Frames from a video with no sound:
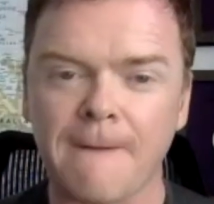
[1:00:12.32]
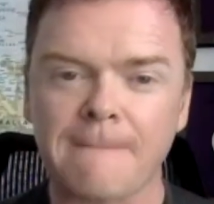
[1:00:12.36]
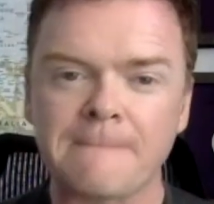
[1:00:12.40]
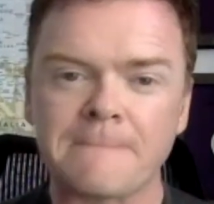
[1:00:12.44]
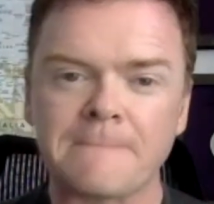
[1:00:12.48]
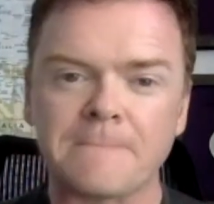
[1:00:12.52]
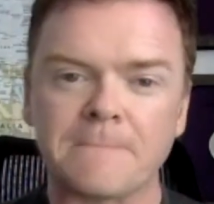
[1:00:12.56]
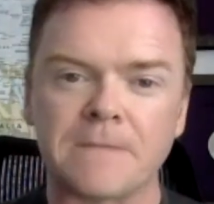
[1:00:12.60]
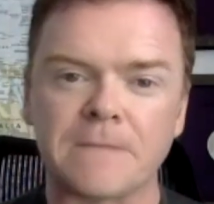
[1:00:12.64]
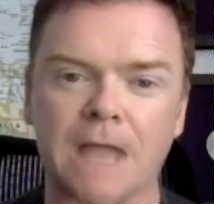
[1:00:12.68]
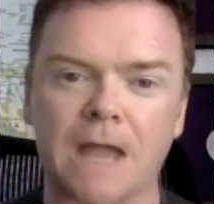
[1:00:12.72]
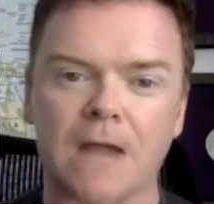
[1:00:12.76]

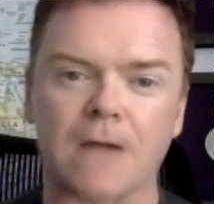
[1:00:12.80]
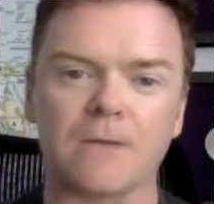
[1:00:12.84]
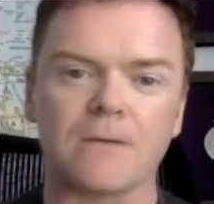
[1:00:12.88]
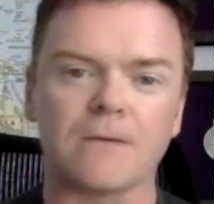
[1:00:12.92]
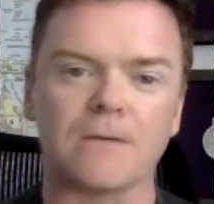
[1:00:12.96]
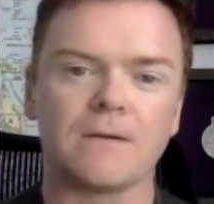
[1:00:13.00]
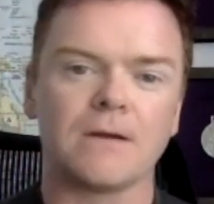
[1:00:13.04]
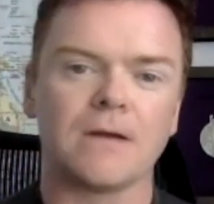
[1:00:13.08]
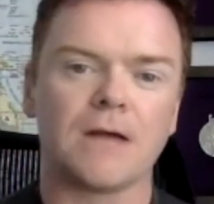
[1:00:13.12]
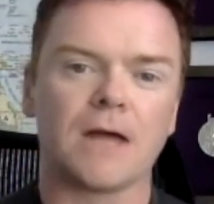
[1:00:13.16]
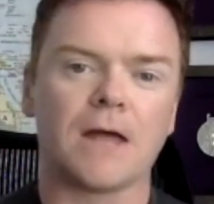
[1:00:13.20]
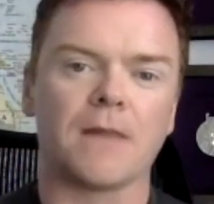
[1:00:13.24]
Now,
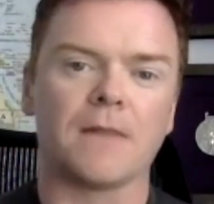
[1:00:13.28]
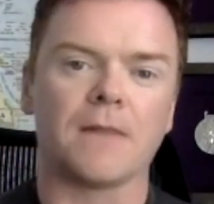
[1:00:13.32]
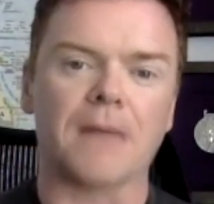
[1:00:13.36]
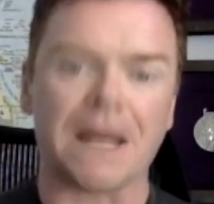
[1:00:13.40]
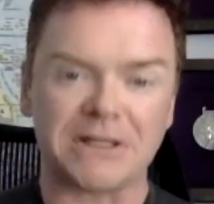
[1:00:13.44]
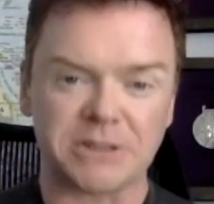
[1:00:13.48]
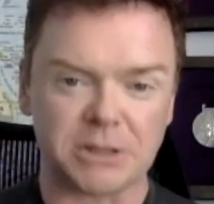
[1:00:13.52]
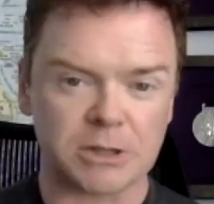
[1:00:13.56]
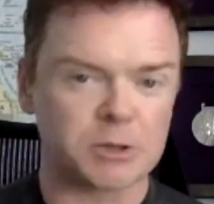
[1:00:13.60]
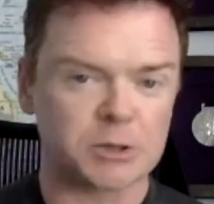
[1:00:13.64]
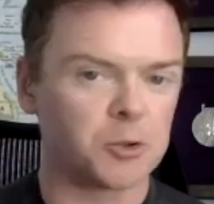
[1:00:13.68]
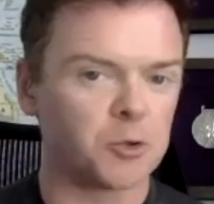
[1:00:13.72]

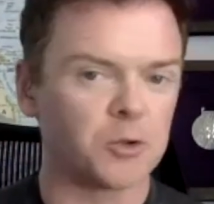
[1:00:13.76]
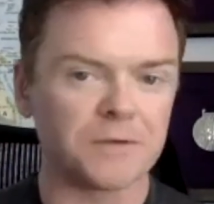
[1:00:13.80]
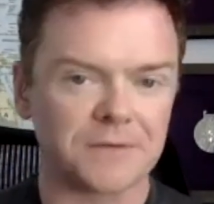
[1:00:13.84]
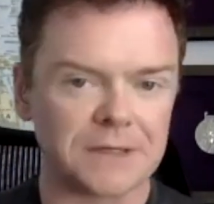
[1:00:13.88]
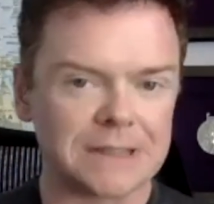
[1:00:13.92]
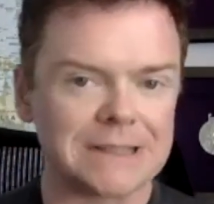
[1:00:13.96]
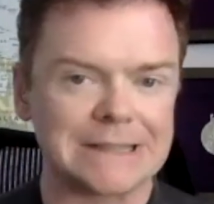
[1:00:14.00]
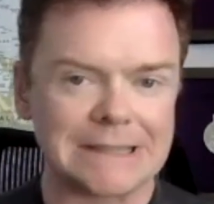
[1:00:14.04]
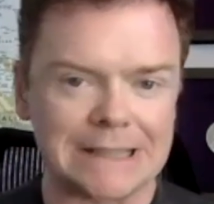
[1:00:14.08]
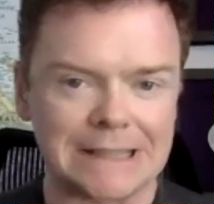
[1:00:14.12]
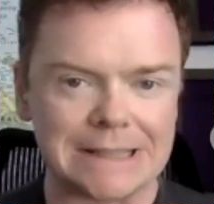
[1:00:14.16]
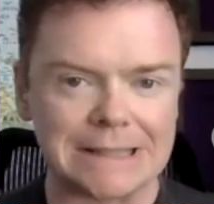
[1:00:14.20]
that's a sort of
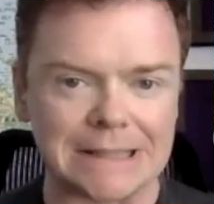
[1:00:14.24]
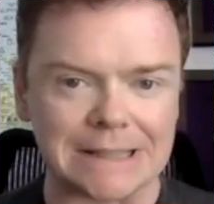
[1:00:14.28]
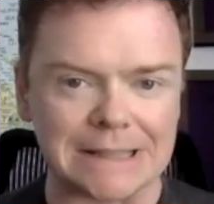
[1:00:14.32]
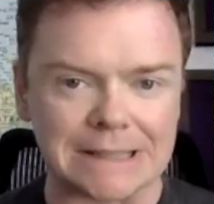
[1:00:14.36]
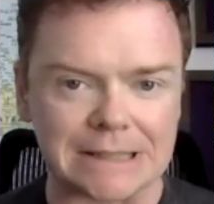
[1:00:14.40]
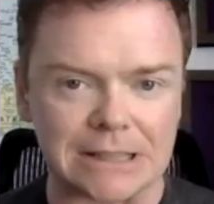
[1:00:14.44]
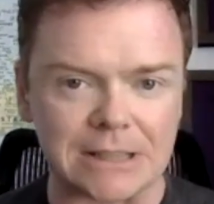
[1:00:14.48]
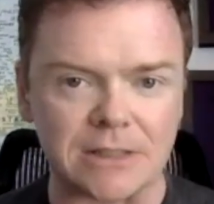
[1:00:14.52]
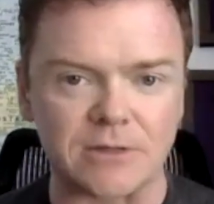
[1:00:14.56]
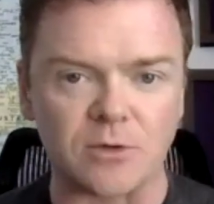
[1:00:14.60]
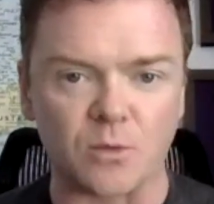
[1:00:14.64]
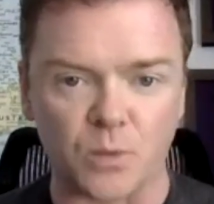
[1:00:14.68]

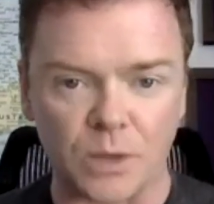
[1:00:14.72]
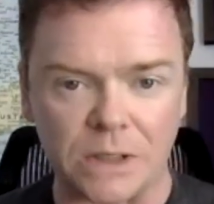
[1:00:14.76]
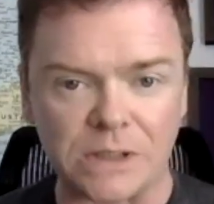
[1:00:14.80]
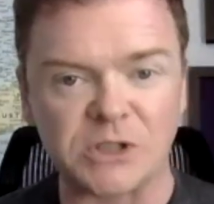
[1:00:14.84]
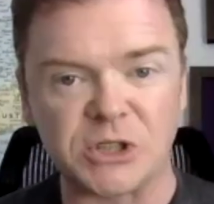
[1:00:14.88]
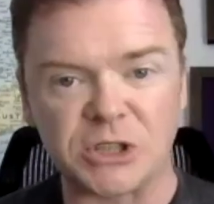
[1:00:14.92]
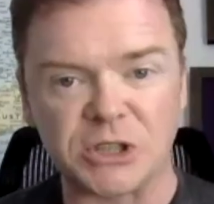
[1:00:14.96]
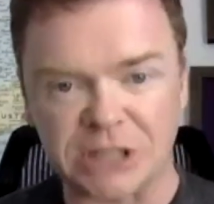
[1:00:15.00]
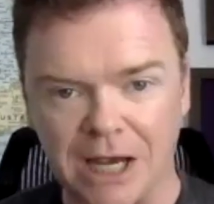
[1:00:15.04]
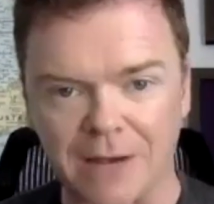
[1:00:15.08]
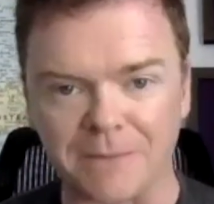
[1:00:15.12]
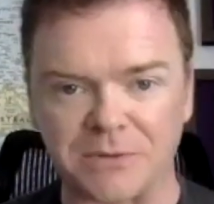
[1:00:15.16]
consistency that wins
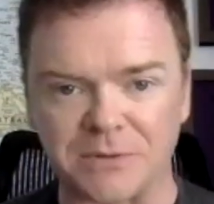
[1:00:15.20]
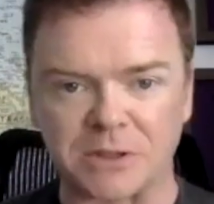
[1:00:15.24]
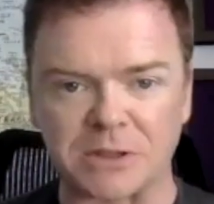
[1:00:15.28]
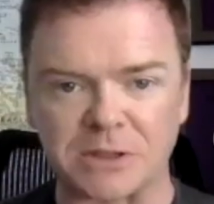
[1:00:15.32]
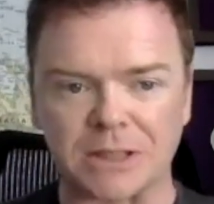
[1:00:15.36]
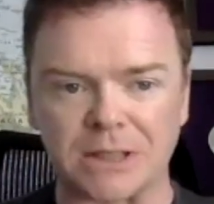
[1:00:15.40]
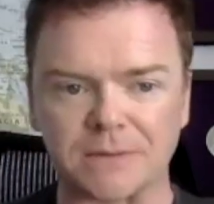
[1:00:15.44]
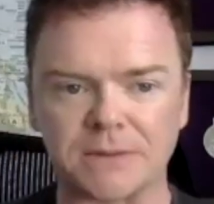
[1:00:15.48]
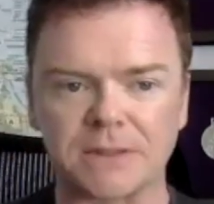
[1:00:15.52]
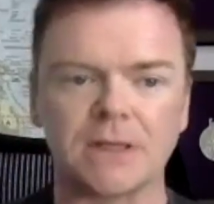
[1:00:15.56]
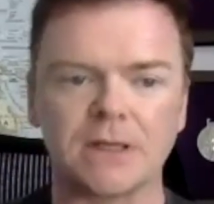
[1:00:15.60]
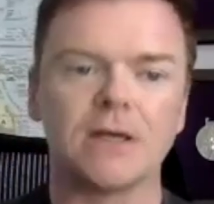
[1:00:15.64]
you
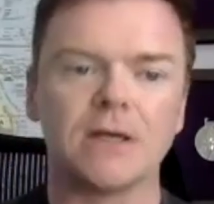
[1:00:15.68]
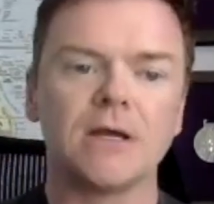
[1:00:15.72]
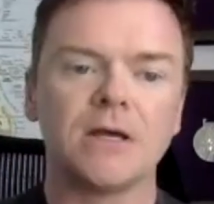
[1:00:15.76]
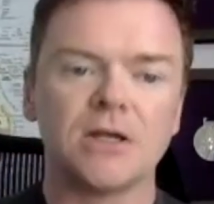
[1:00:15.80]
championships.